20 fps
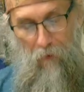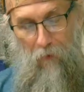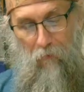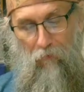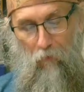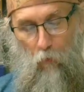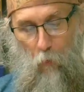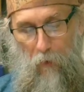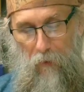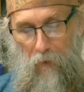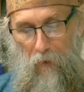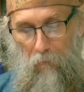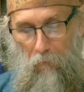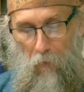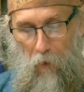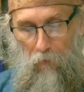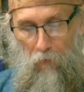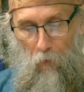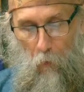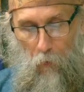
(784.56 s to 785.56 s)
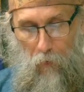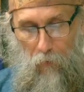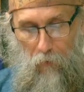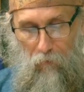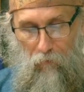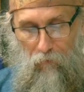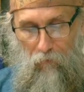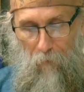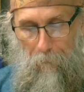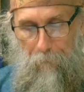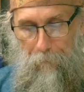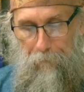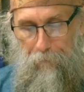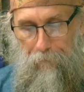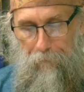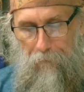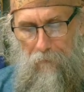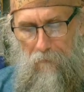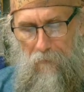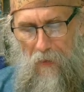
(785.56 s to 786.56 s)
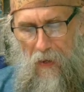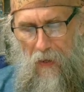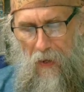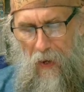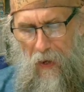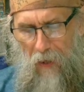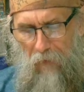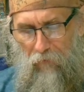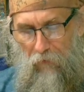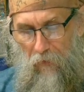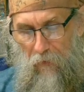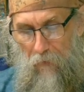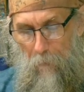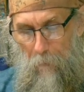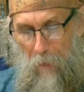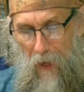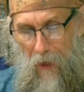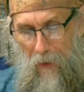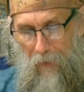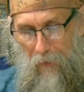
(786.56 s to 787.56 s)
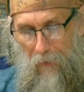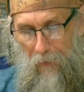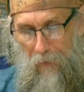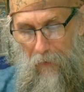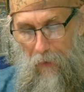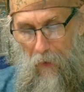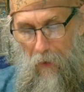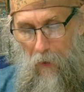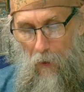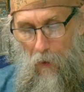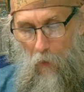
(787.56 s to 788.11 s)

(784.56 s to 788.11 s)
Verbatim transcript: this when he wrote the words, as in the body,